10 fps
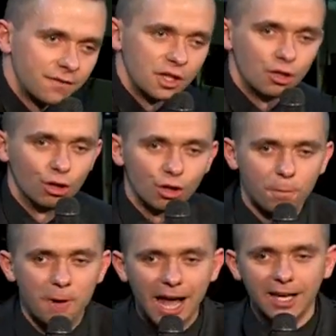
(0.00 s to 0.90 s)
That you look
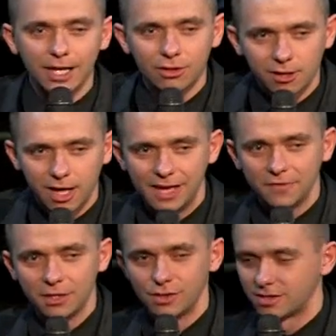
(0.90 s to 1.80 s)
back in your life
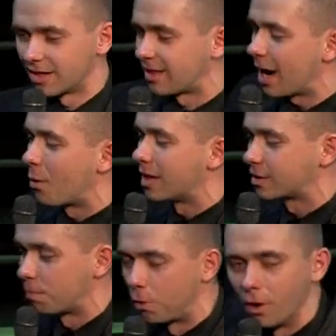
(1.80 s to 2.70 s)
and you said, there was
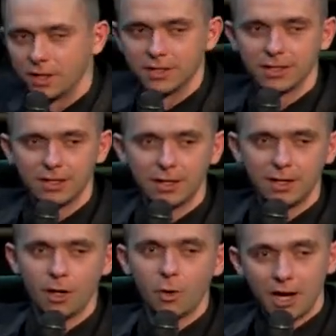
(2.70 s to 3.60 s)
a point
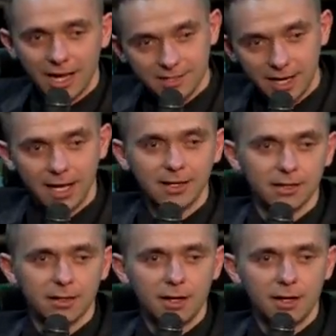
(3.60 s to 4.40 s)
where I died.